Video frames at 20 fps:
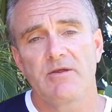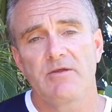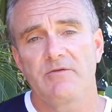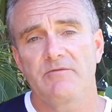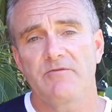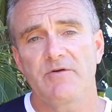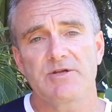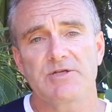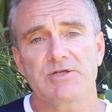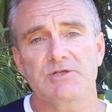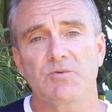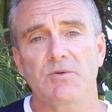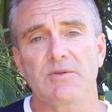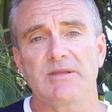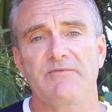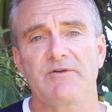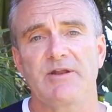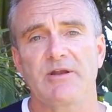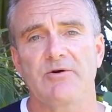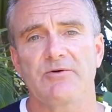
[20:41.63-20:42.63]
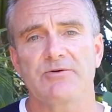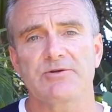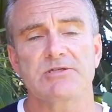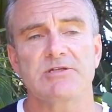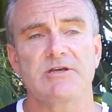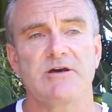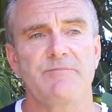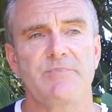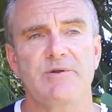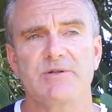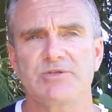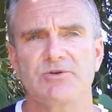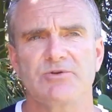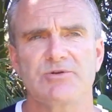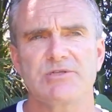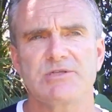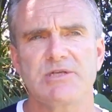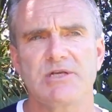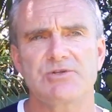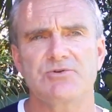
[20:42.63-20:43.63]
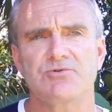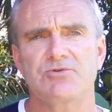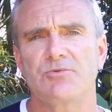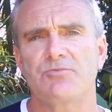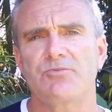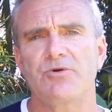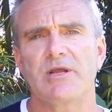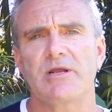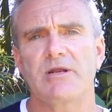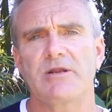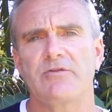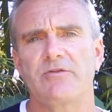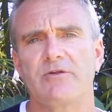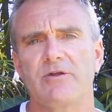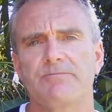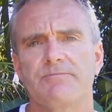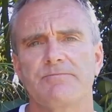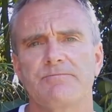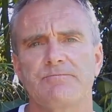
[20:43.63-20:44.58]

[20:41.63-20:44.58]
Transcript: The villagers will love that kind of stuff. But it's not essential to bring anything.